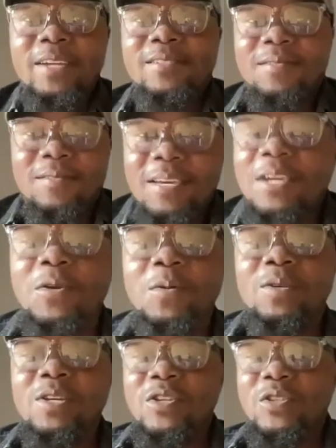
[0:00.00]
right, thank
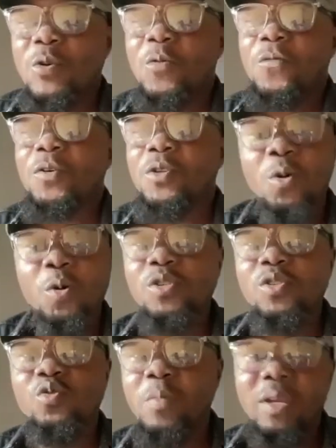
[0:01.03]
you. So for
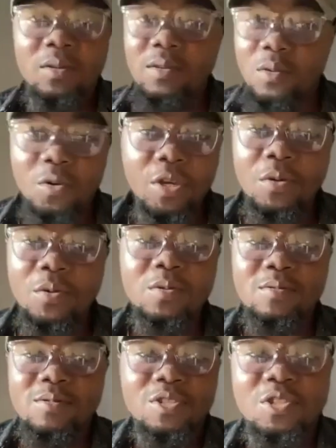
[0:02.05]
those who may not know
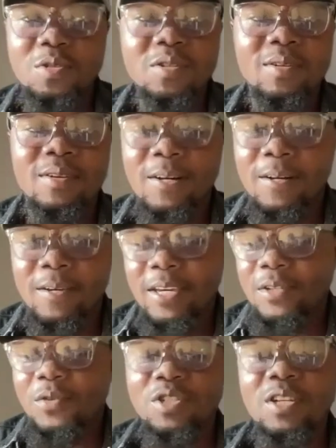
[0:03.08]
you, could you
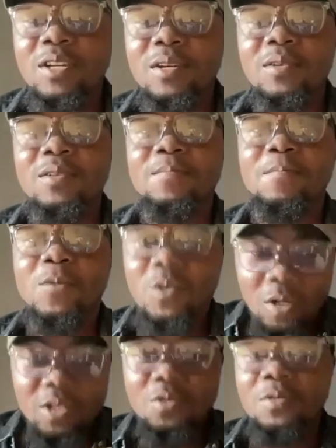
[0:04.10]
care to share,
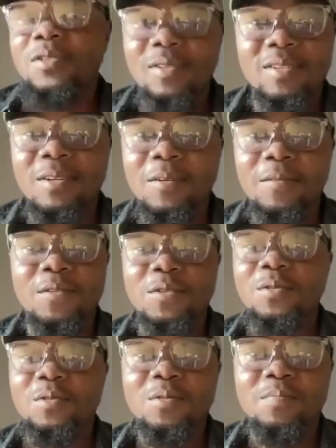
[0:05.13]
introduce yourself
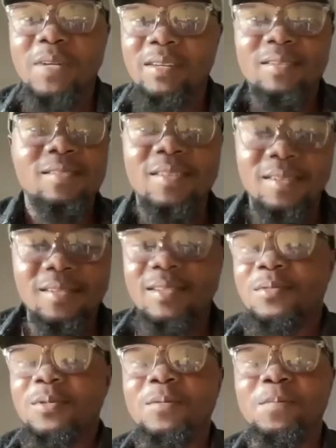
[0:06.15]
to my listeners
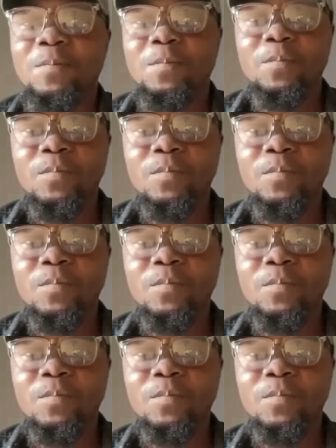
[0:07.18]
as well?